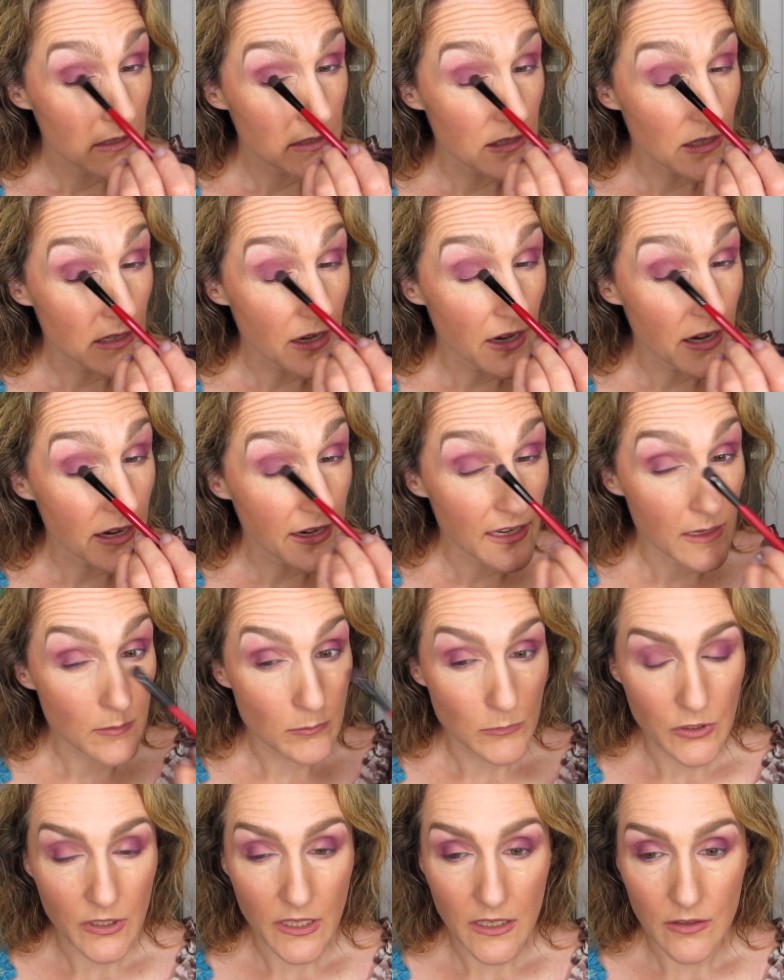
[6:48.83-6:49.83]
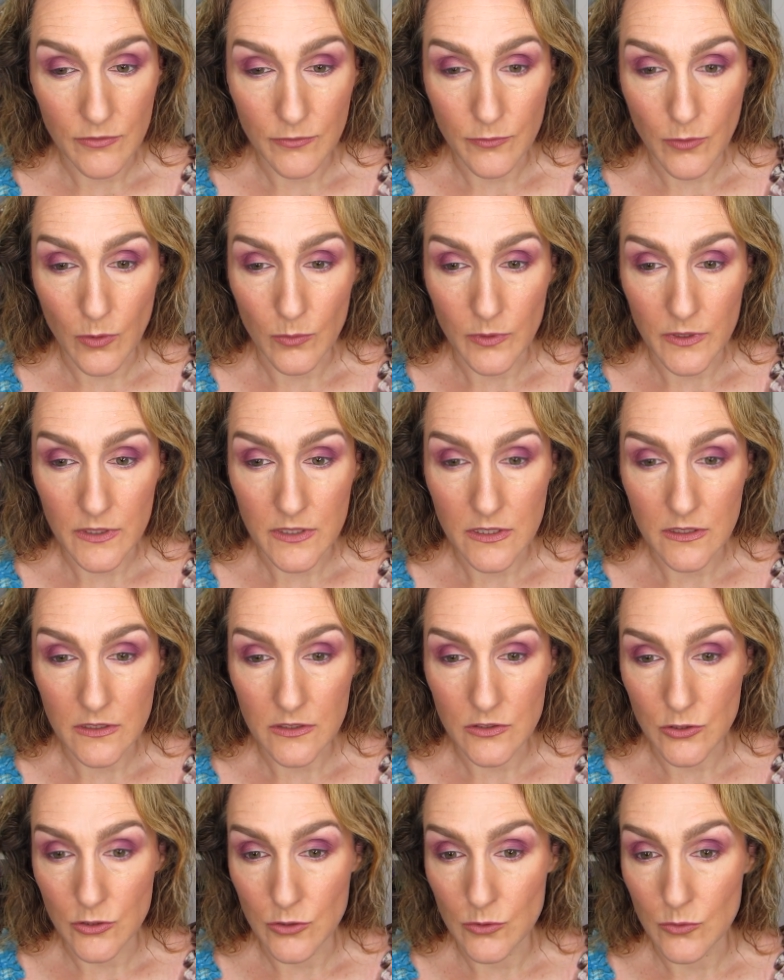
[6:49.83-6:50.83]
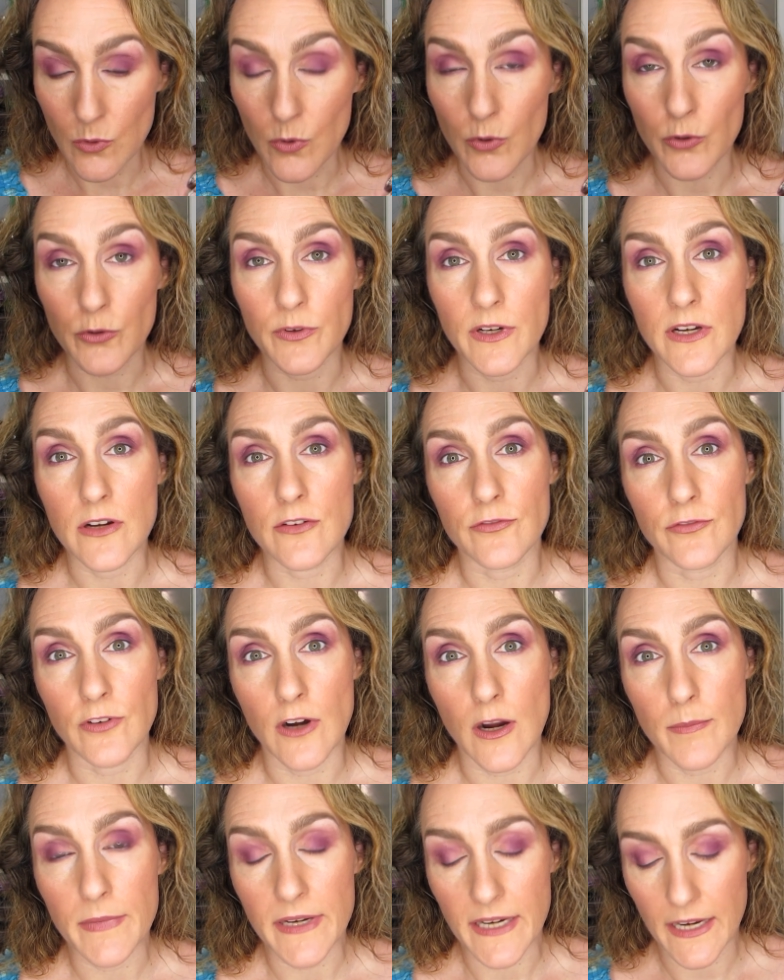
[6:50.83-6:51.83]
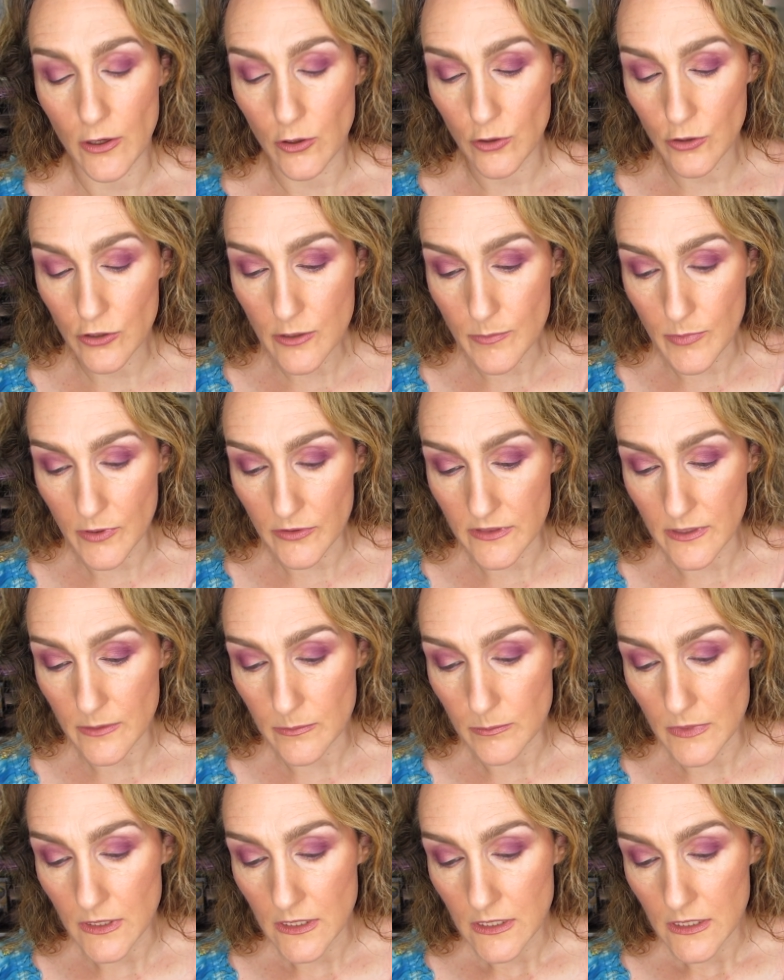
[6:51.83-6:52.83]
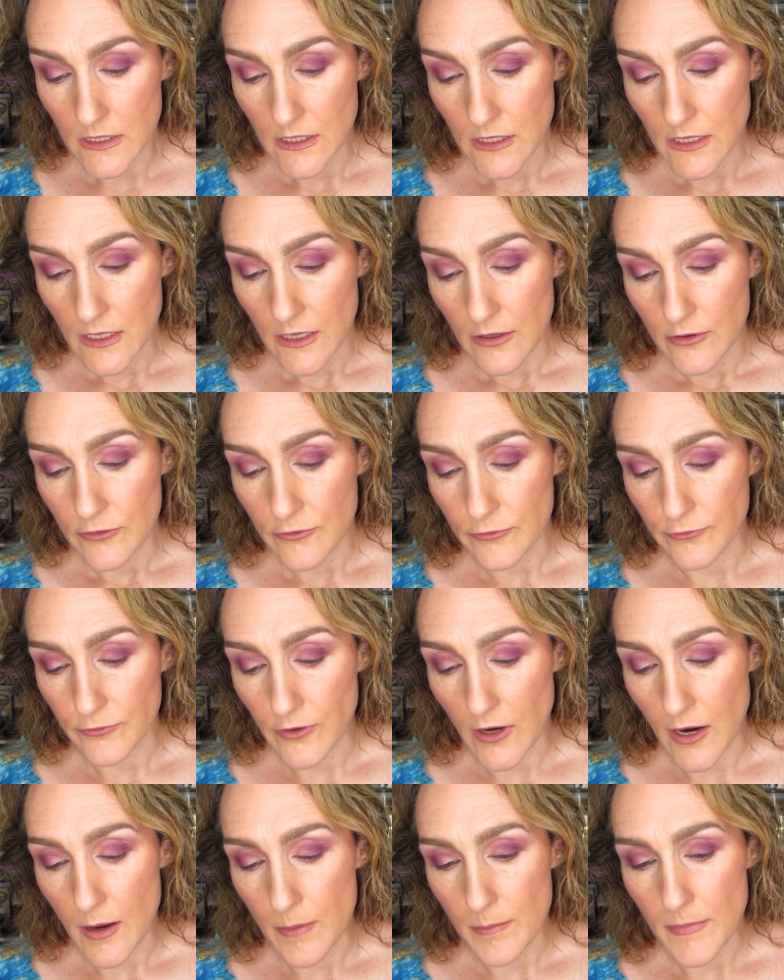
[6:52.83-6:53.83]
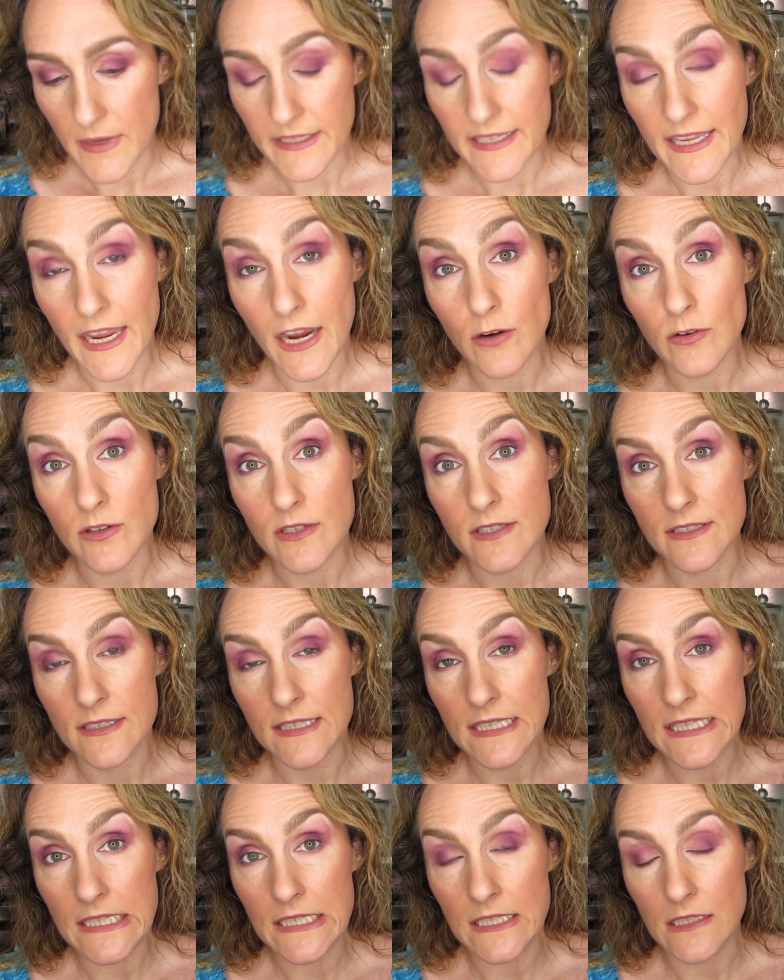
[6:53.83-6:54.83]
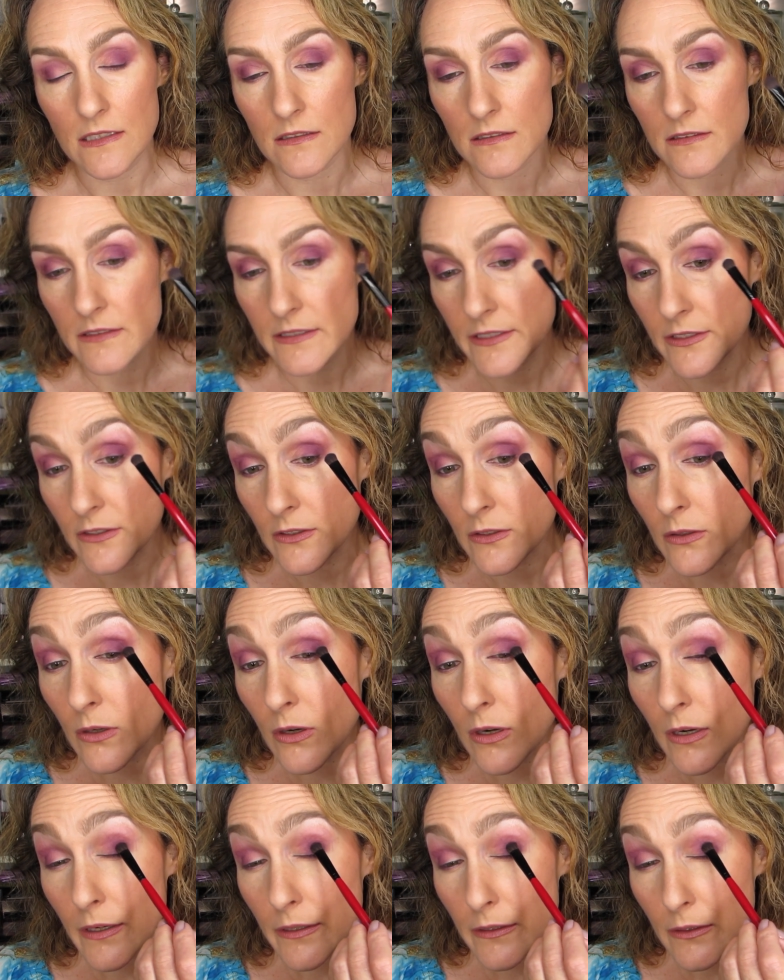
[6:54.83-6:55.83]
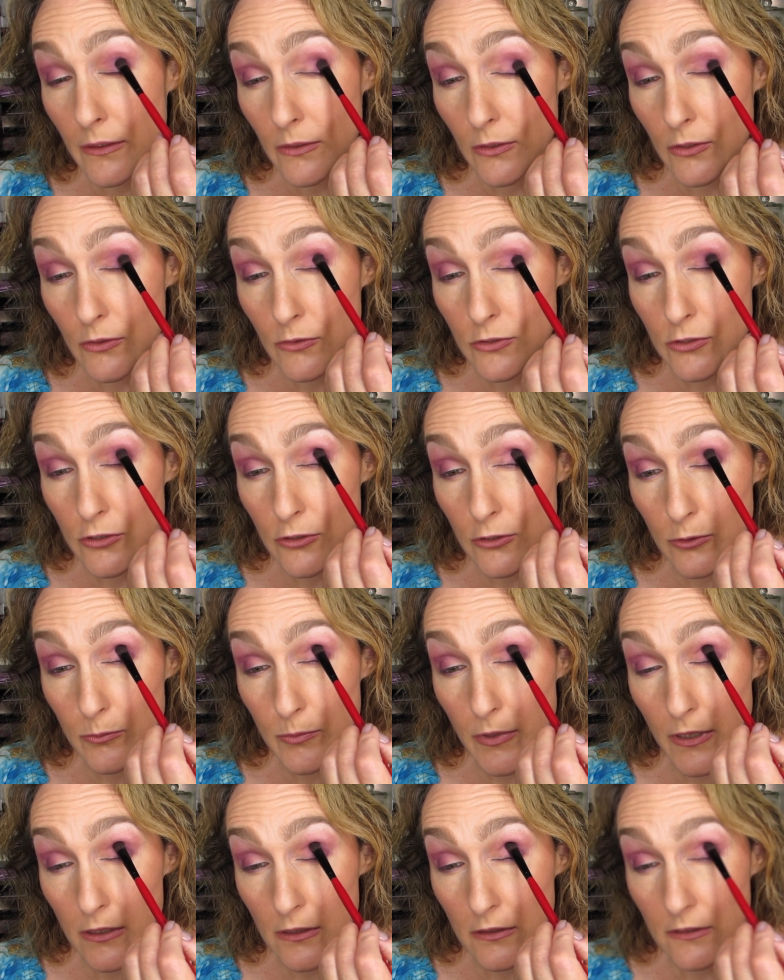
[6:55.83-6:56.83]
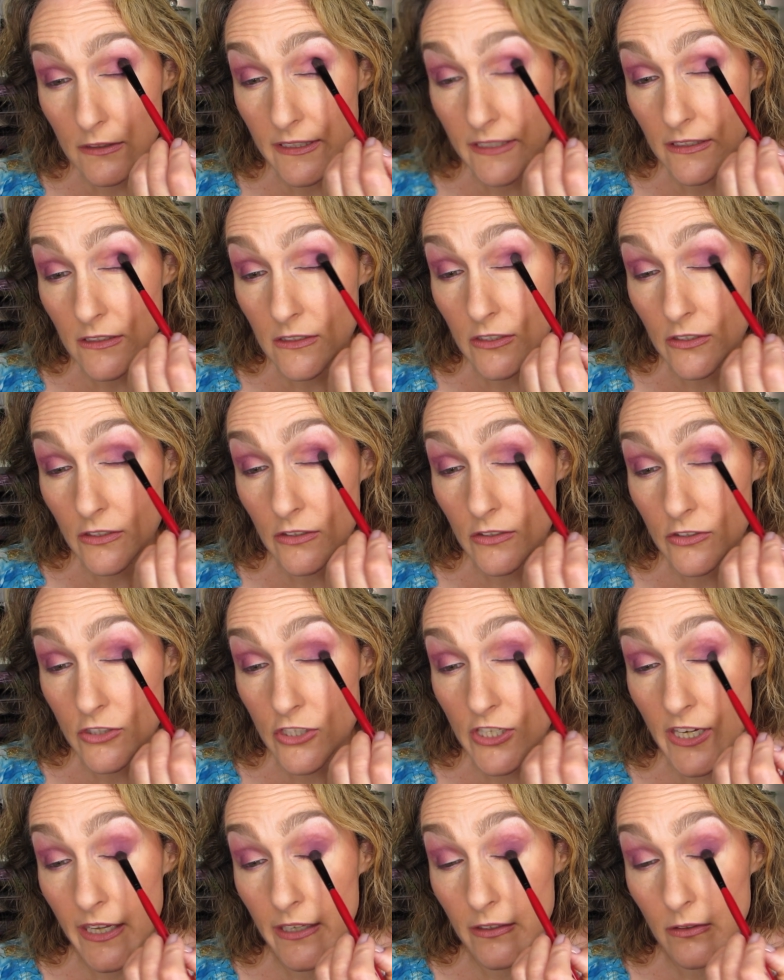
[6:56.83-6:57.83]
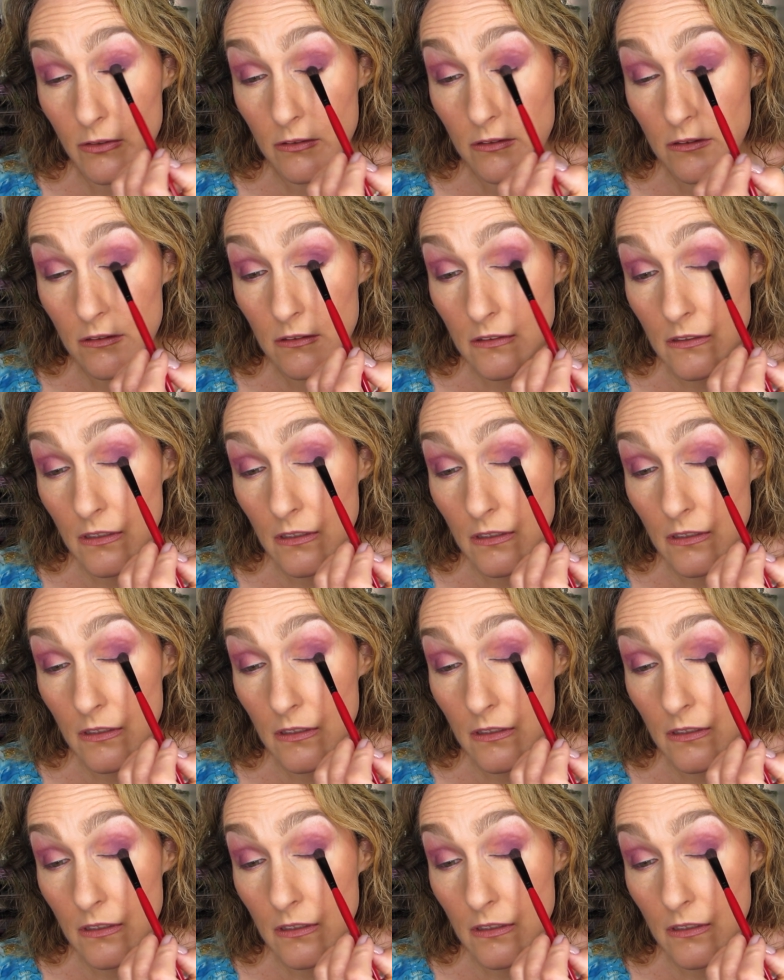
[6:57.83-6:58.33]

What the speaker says: that I am looking forward to ordering from. And I heard about them from Kara C here on YouTube. I'll link to her channel.